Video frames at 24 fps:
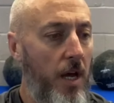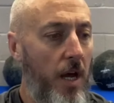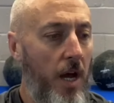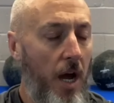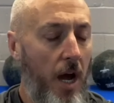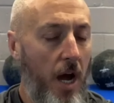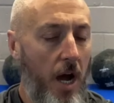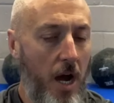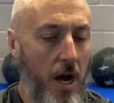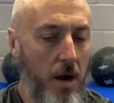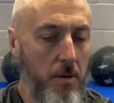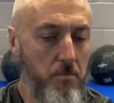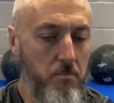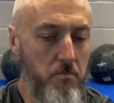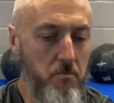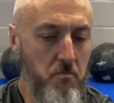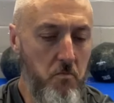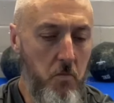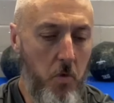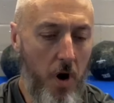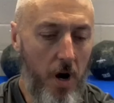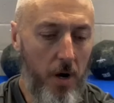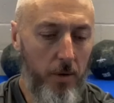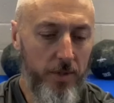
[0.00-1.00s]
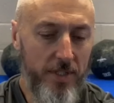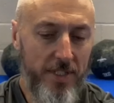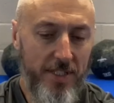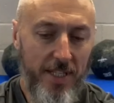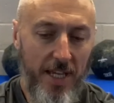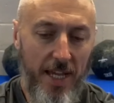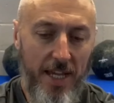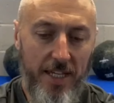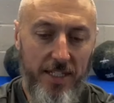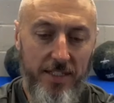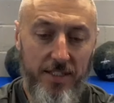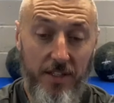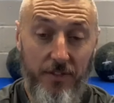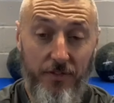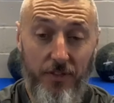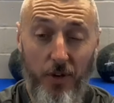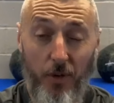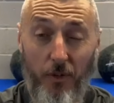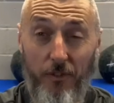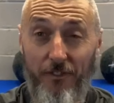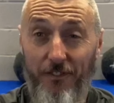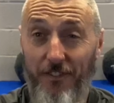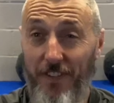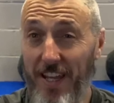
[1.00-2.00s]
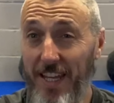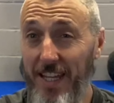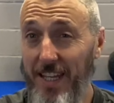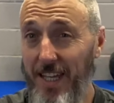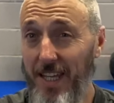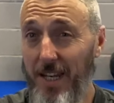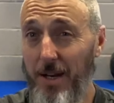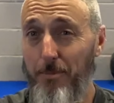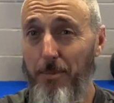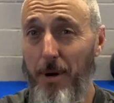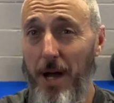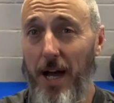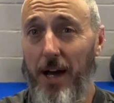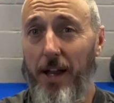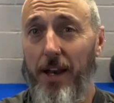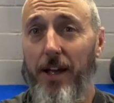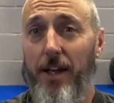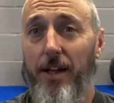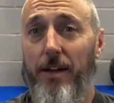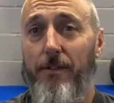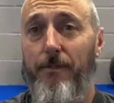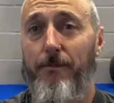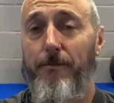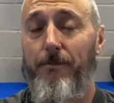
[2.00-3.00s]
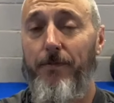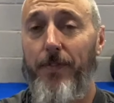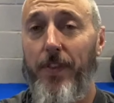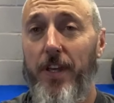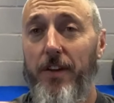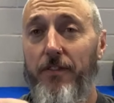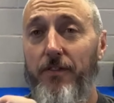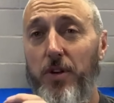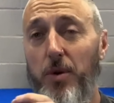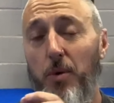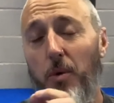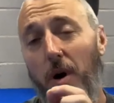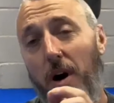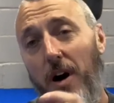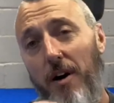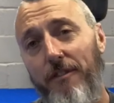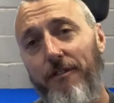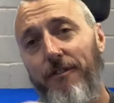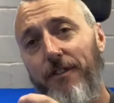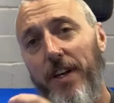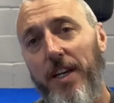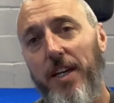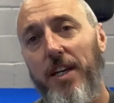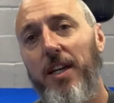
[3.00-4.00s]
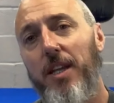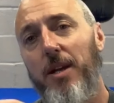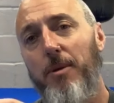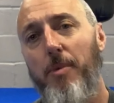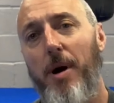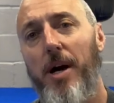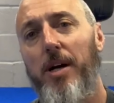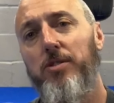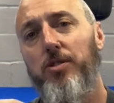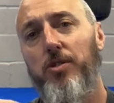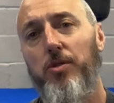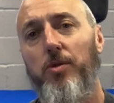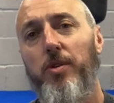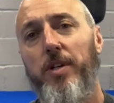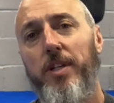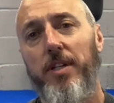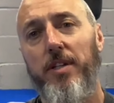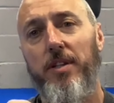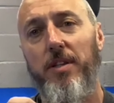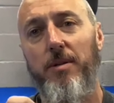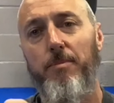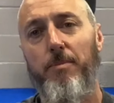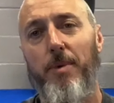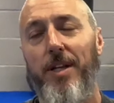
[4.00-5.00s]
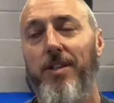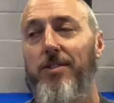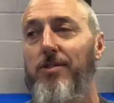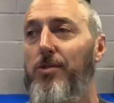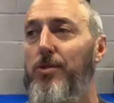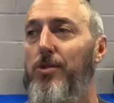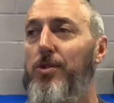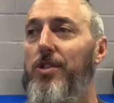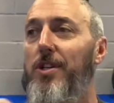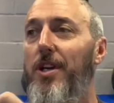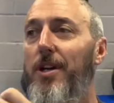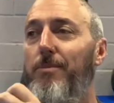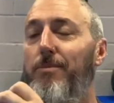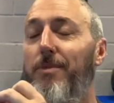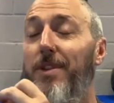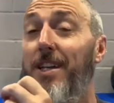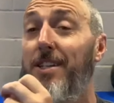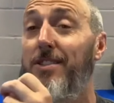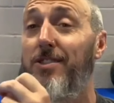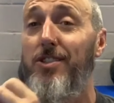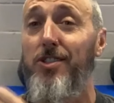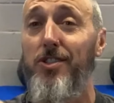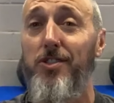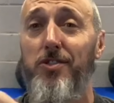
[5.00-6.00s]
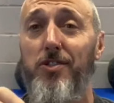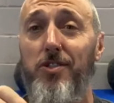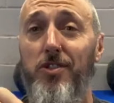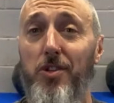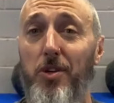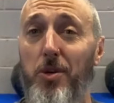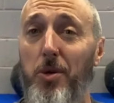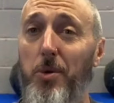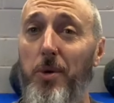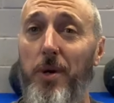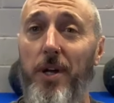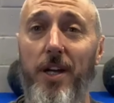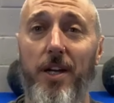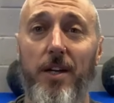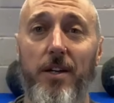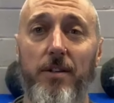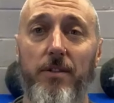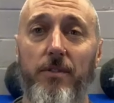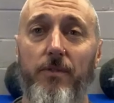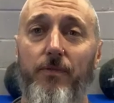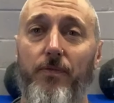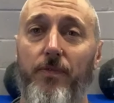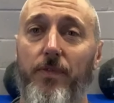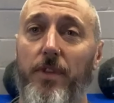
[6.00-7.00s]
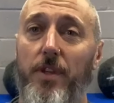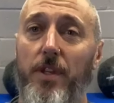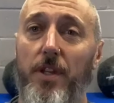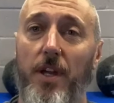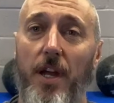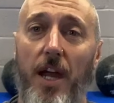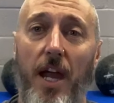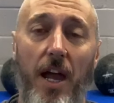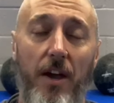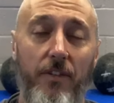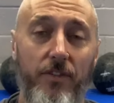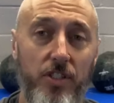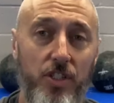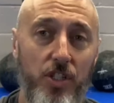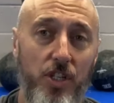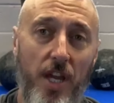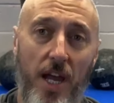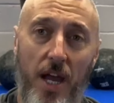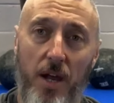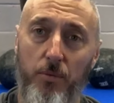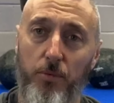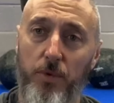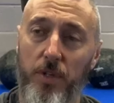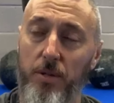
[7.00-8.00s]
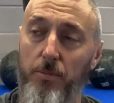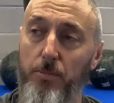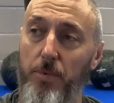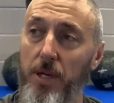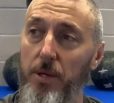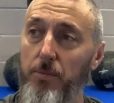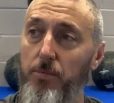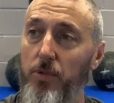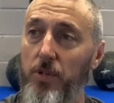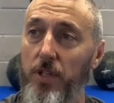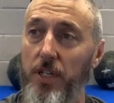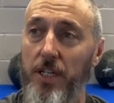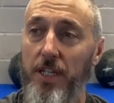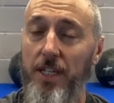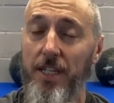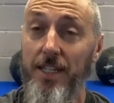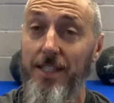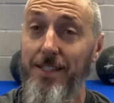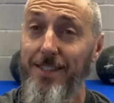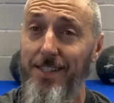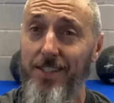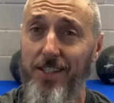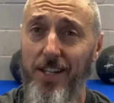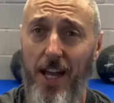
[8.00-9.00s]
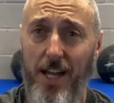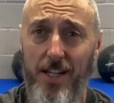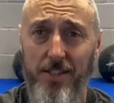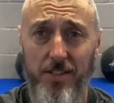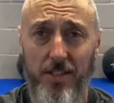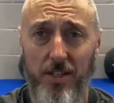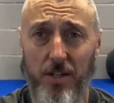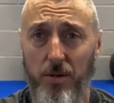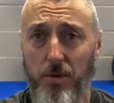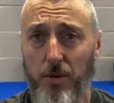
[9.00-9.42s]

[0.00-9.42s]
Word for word: Um, what I would say is if you're thinking about it, if you are thinking about joining the mentorship, then just do it. Have a chat with the people that you need to chat to.